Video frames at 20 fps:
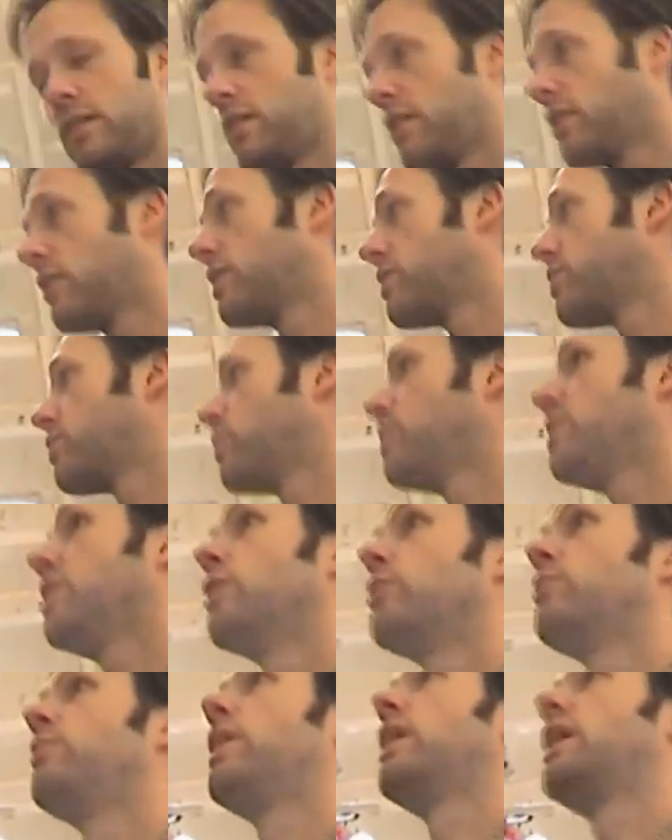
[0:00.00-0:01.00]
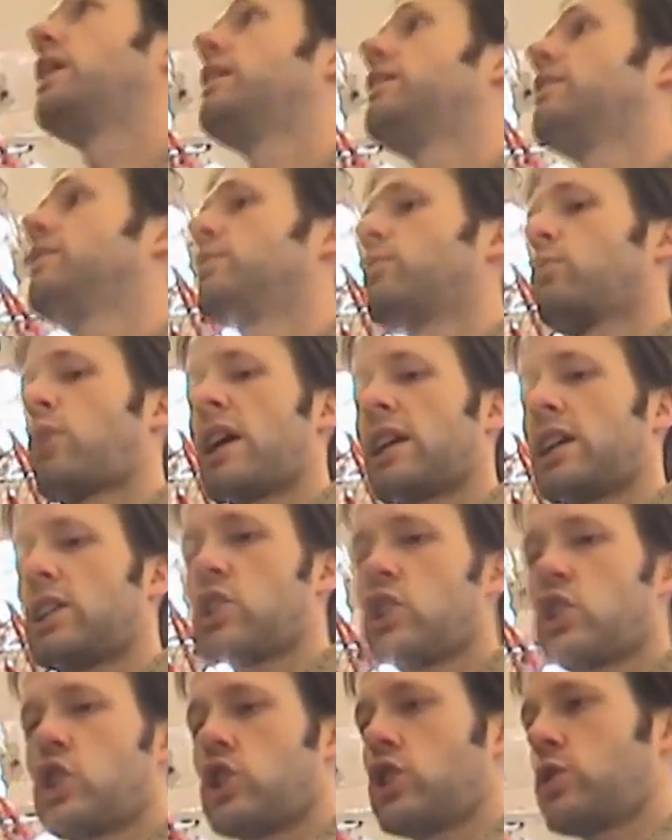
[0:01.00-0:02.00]
Alright, so we're here by the
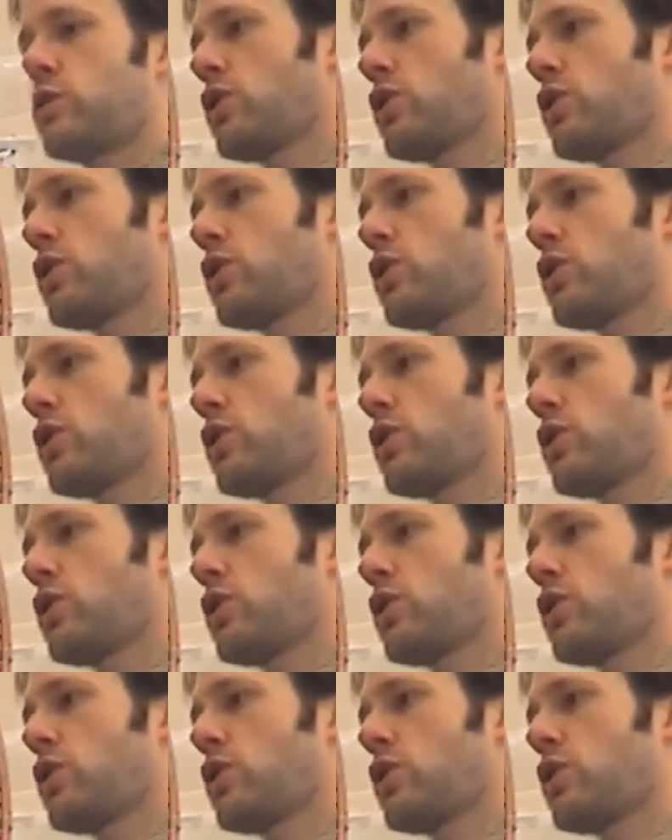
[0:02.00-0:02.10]
rackets,